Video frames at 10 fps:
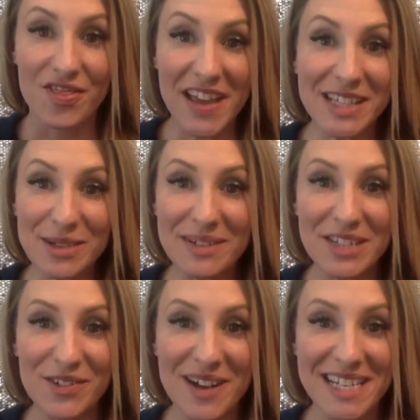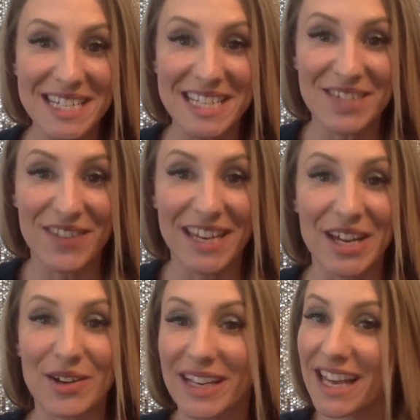Thanks so much for watching this
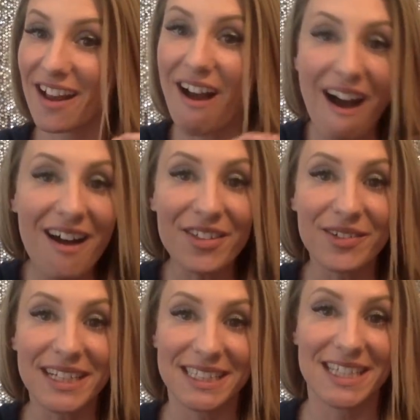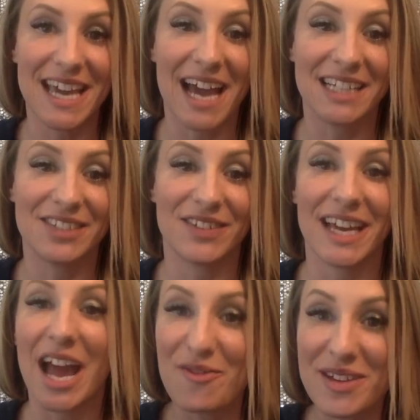video and getting all the way to the end of
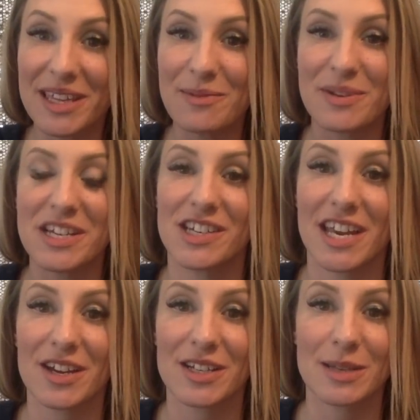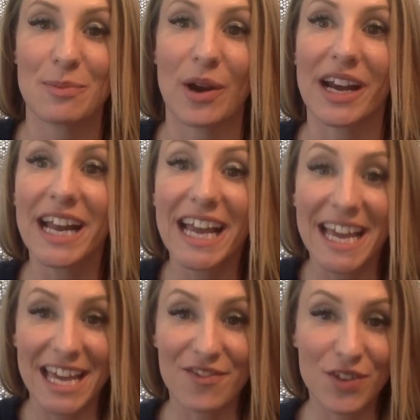it. I really appreciate your support.
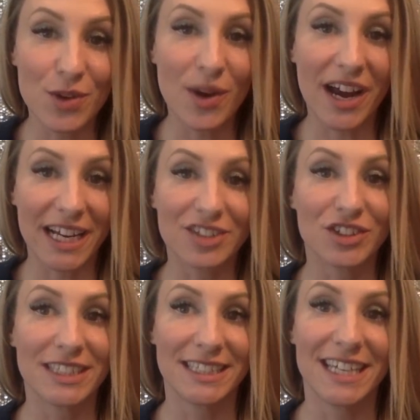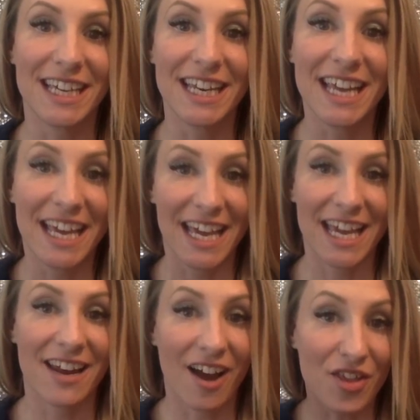If you are interested
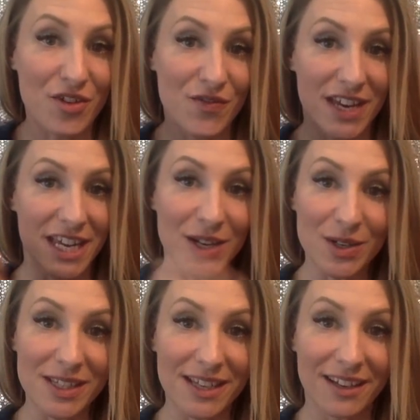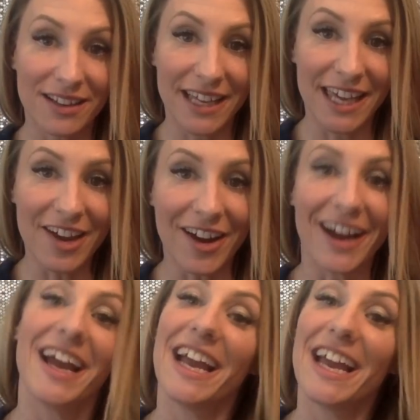in other videos, click here.